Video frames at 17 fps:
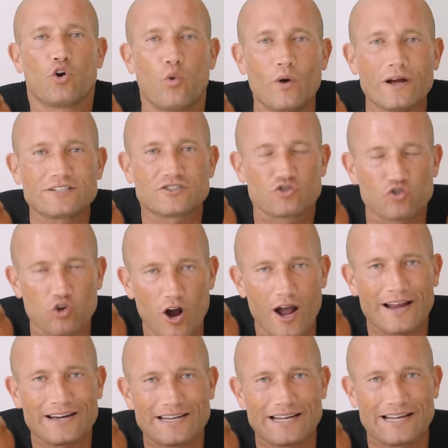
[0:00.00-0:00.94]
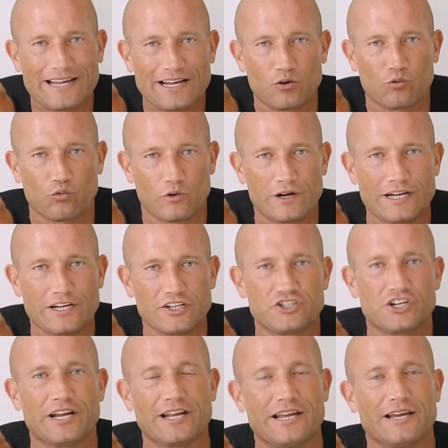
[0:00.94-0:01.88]
Quit trying to get
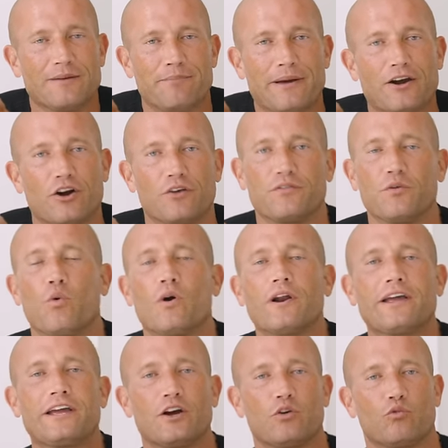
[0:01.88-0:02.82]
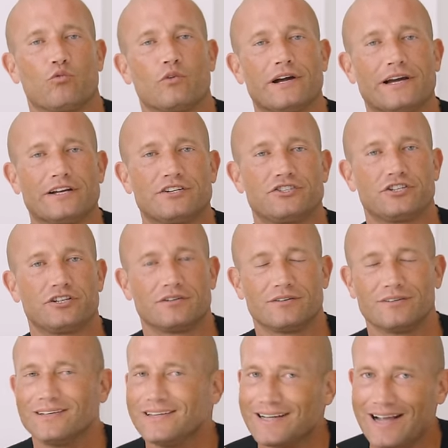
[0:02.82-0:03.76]
rich and get better. If you want to get rich,
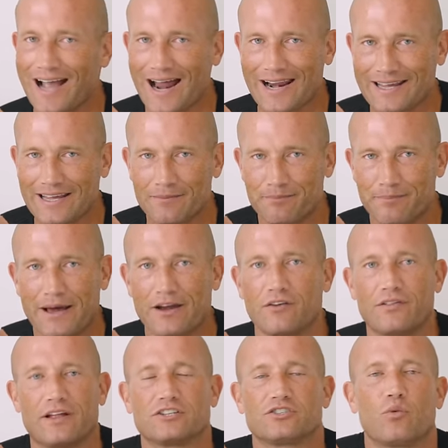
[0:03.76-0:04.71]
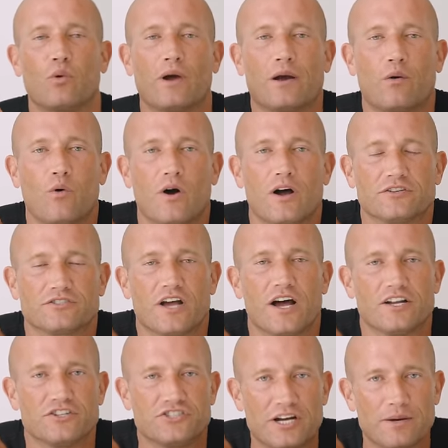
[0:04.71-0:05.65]
you got to get better. That's the way it was.
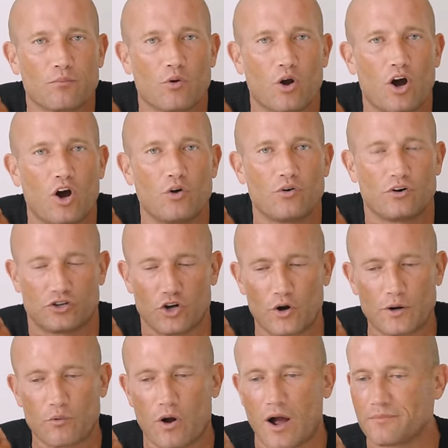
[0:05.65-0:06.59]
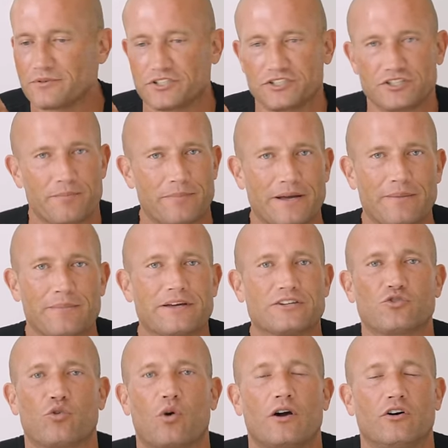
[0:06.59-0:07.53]
Uh, Jim Rohn, Tony Robbins is a big
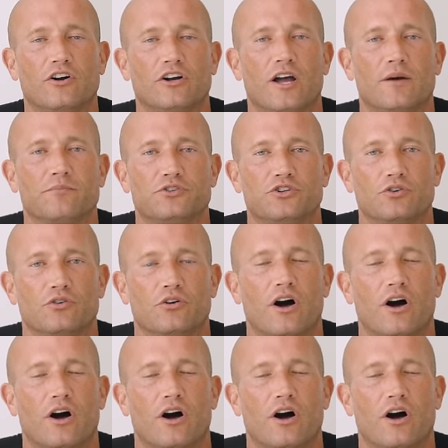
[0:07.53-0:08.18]
mentor I look up to a